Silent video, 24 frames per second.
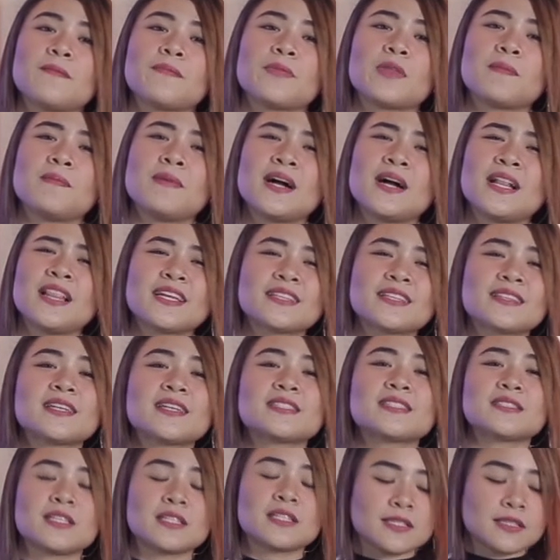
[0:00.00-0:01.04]
Diba? Let
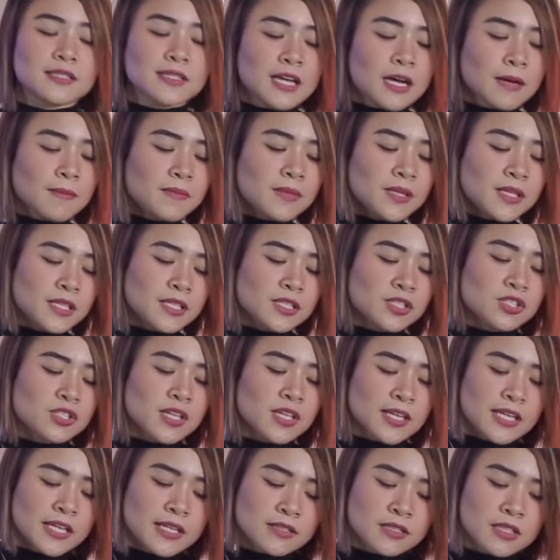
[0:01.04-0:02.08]
us establish the
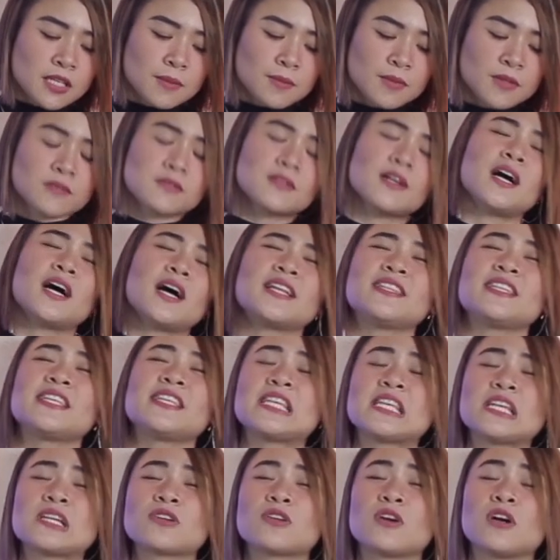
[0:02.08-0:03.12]
kingdom of God
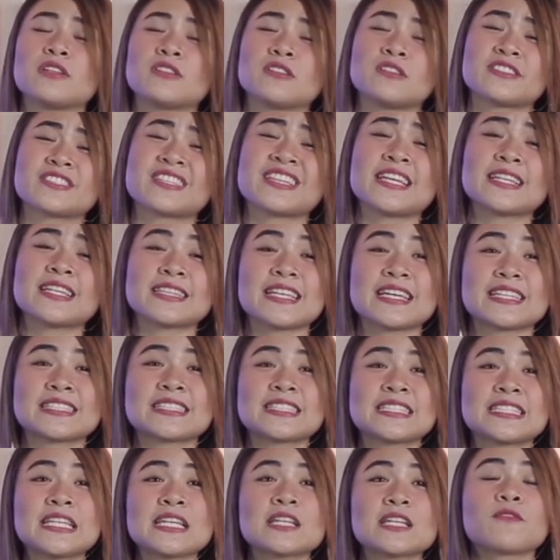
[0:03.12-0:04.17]
here on earth. Let us
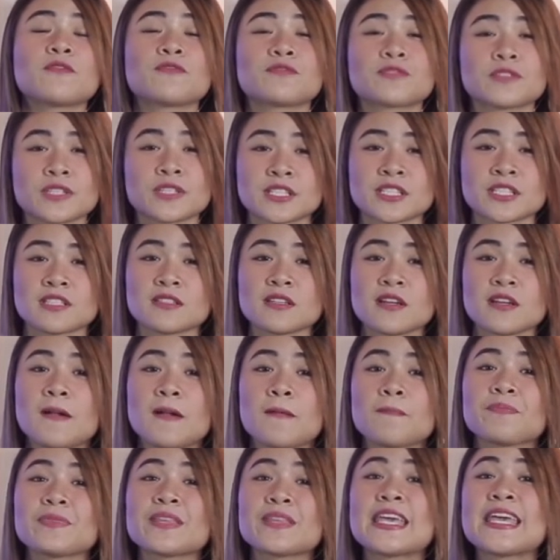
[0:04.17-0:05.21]
seek first
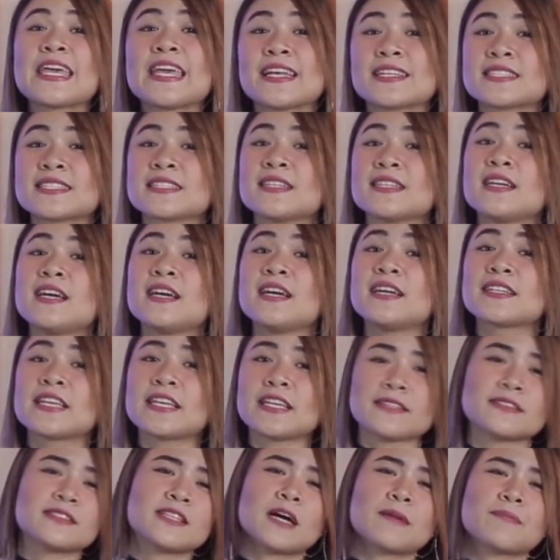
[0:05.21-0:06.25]
His
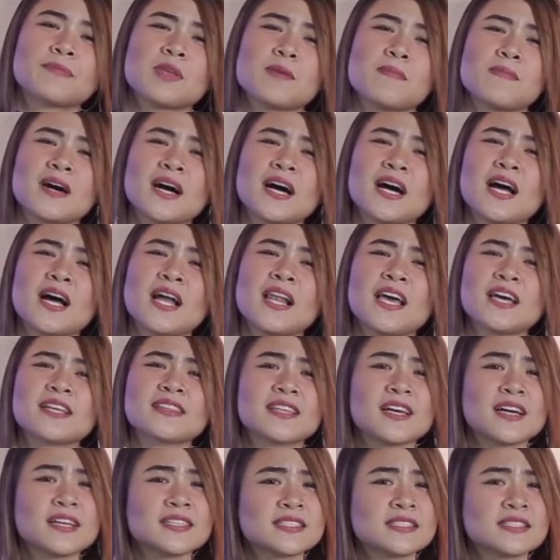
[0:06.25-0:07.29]
kingdom. Diba?
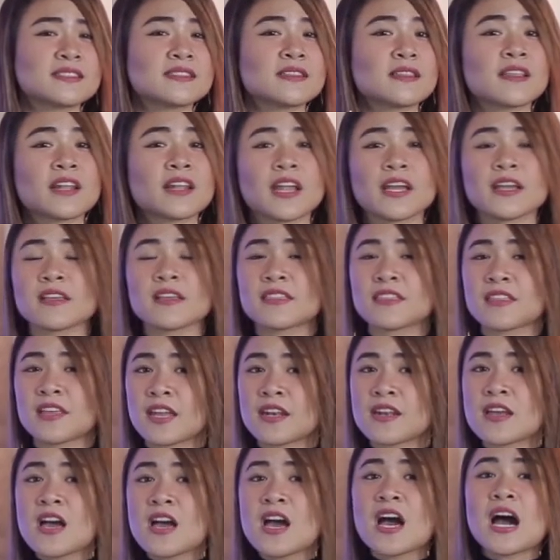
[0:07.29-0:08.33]
Let us
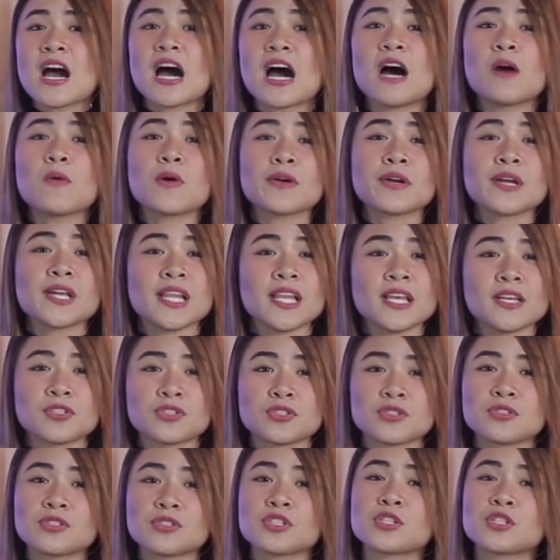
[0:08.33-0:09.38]
strengthen our
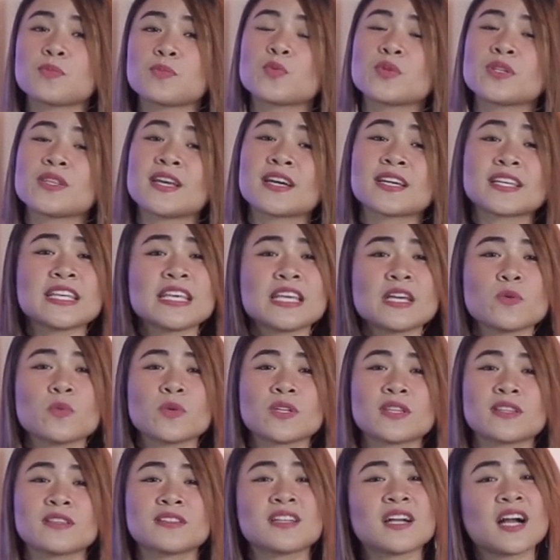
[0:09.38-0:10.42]
relationship with the King,
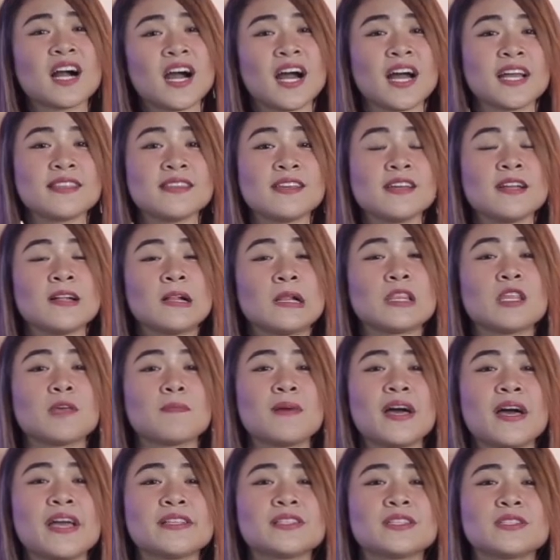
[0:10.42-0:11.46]
with God.
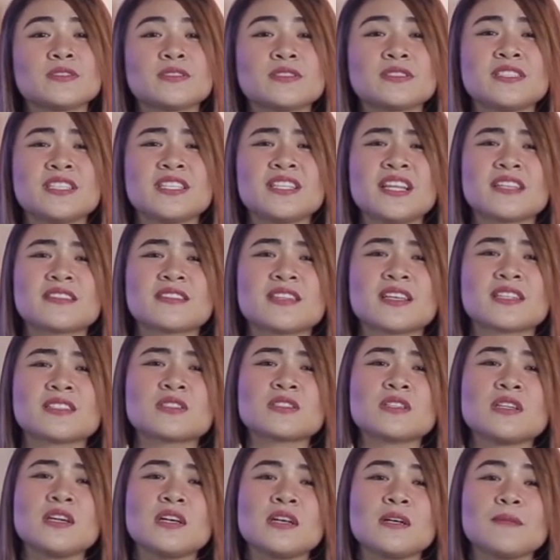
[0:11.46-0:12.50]
Diba? And ganun din, let
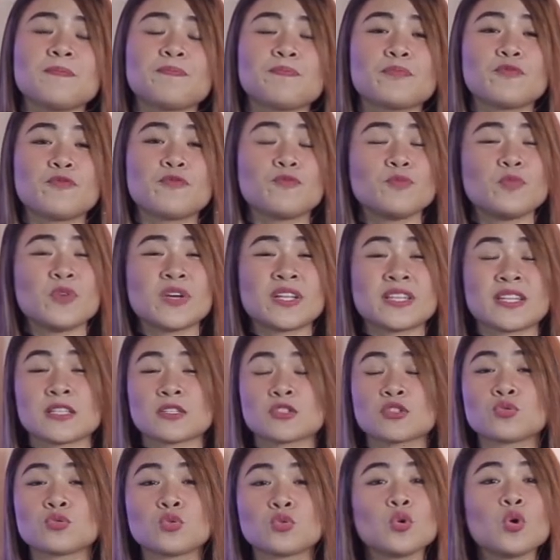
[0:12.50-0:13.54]
us
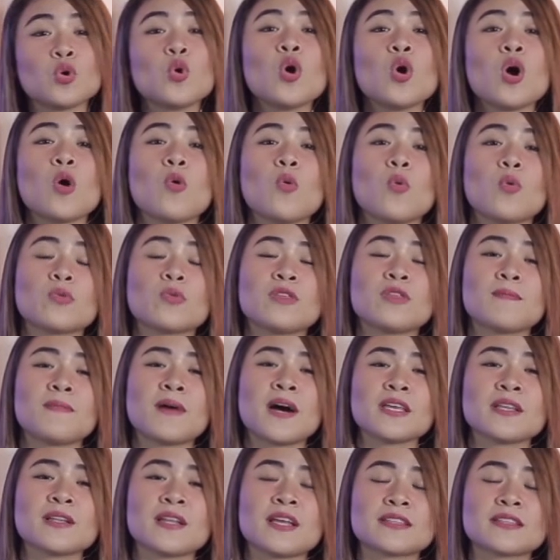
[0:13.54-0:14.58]
do,
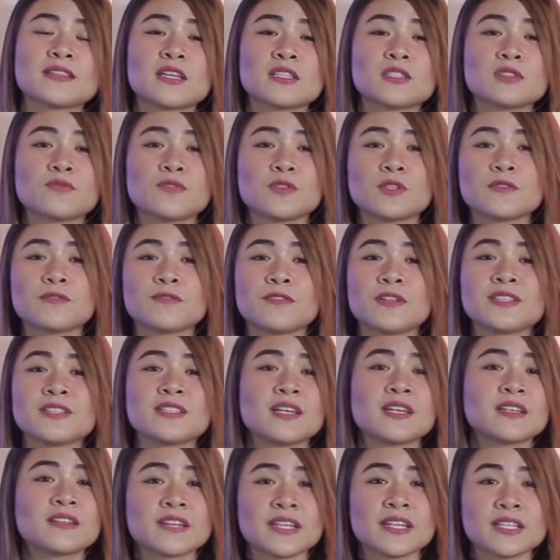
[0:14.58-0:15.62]
diba? Let us fulfill
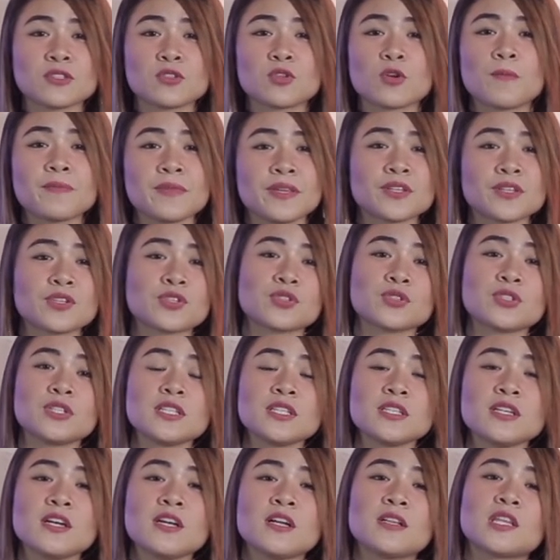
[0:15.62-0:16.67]
the Great
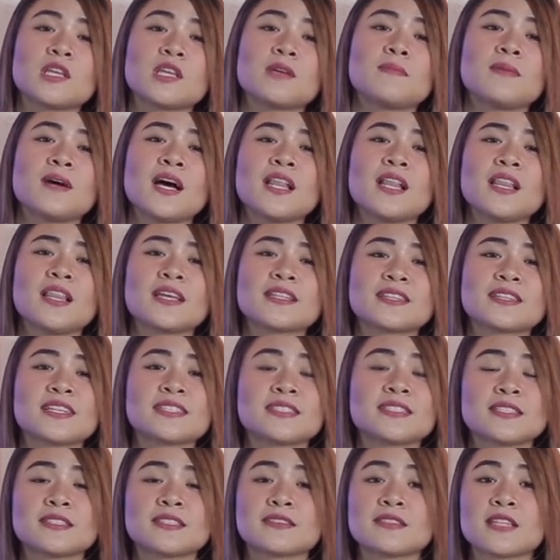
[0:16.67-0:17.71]
Commission. Diba? Let
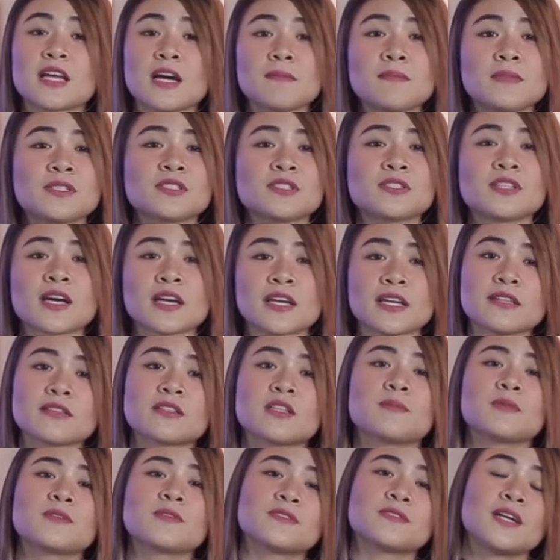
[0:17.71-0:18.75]
us establish the
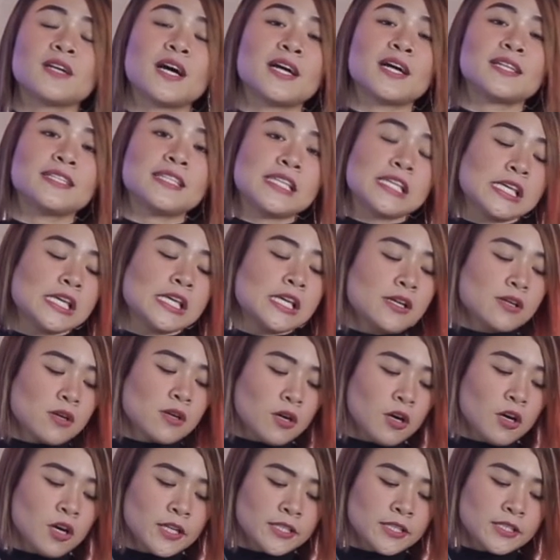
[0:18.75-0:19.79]
kingdom of God here
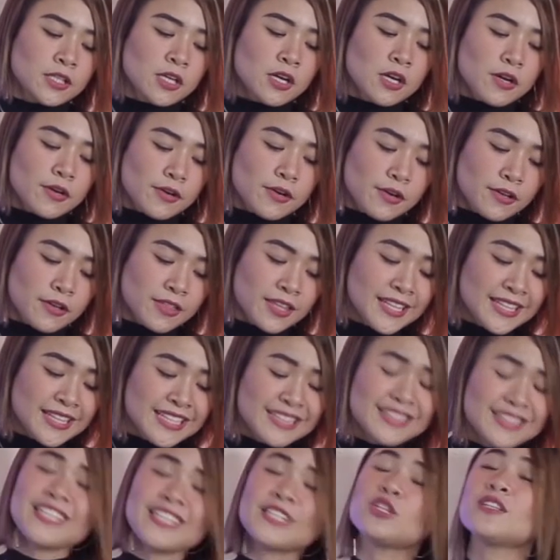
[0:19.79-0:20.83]
on earth. And
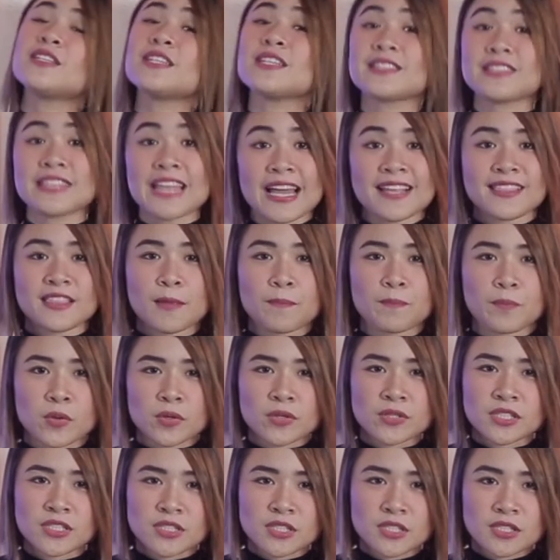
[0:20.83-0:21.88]
hindi doon
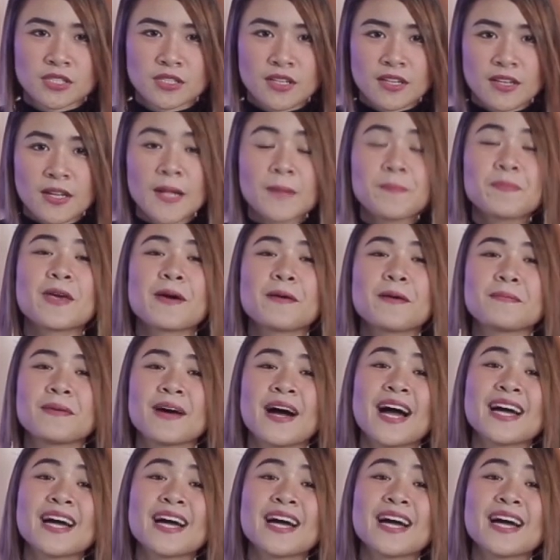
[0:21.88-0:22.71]
nagtatapos. Diba?